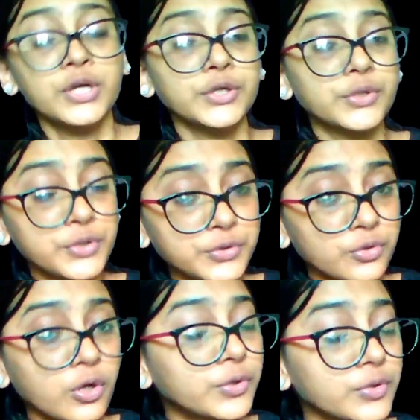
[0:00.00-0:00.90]
Do you
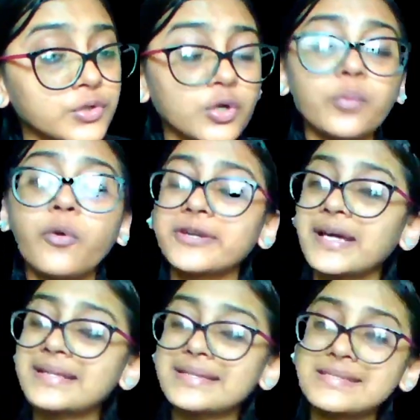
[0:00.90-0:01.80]
know what
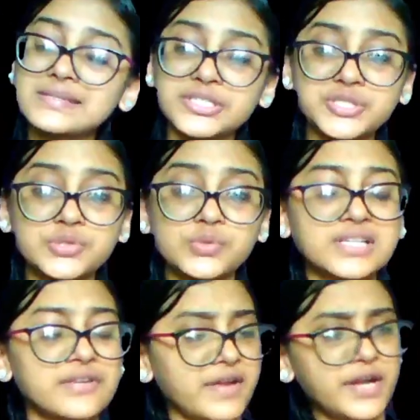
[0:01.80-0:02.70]
are these tissues
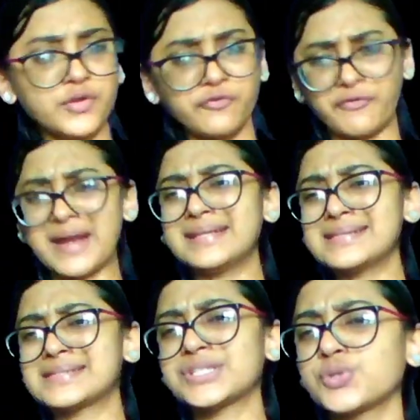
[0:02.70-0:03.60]
and where do you find
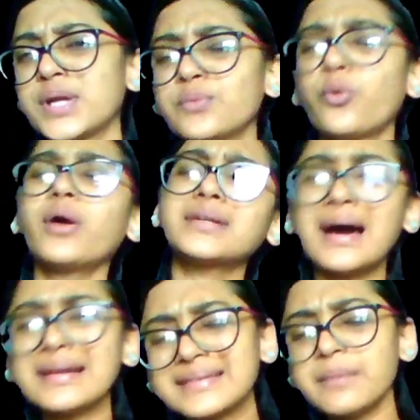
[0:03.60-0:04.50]
this tissue and what
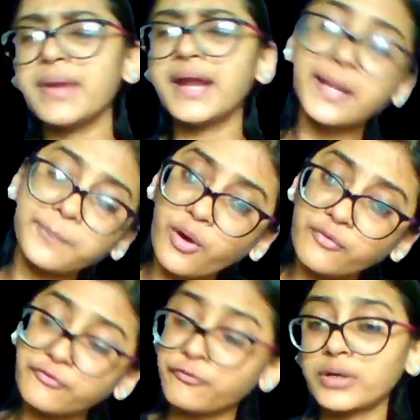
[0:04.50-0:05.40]
are they made up
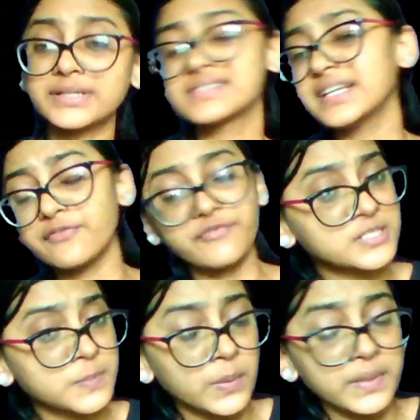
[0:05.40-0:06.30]
of? What is the
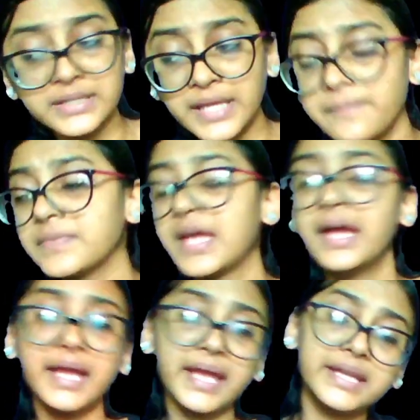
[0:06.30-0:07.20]
difference between them?
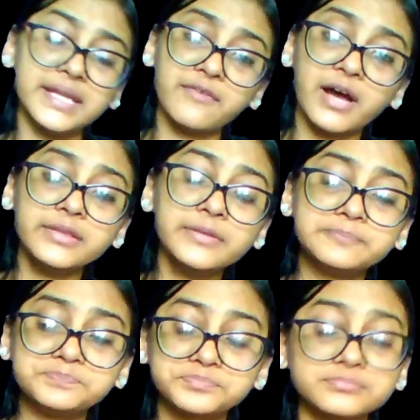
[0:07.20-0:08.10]
Anyone?
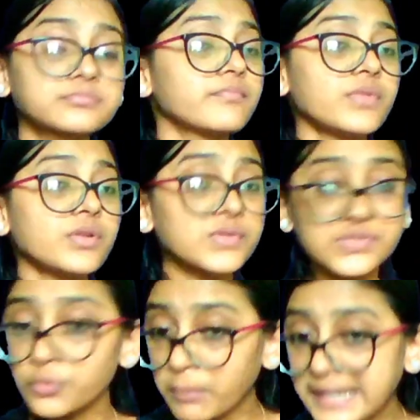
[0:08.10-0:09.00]

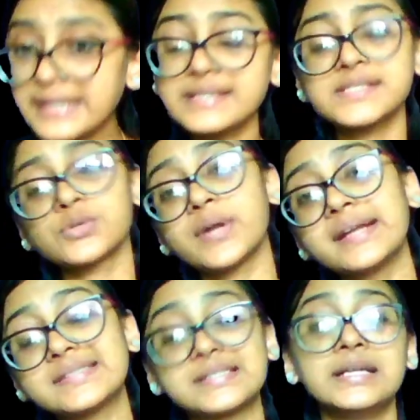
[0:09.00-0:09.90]
So my dear
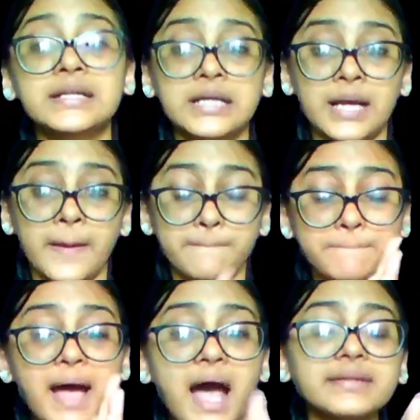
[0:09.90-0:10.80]
students,
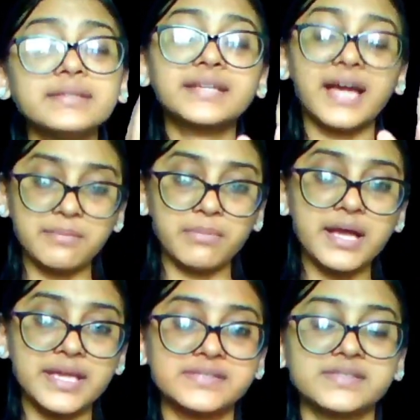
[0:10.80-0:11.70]

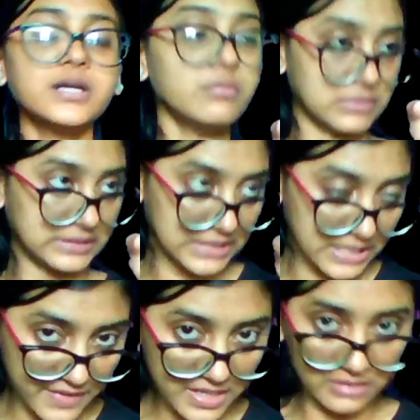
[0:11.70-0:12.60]
parenchyma is a
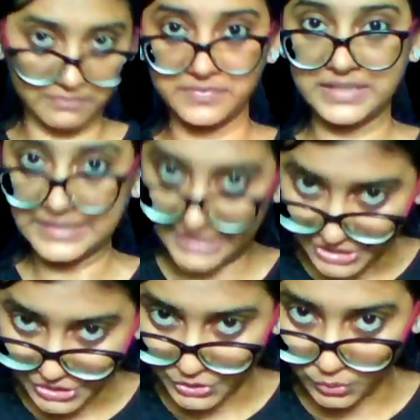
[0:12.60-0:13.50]
living
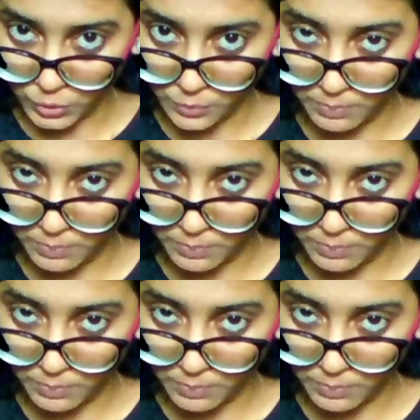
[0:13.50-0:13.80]
tissue,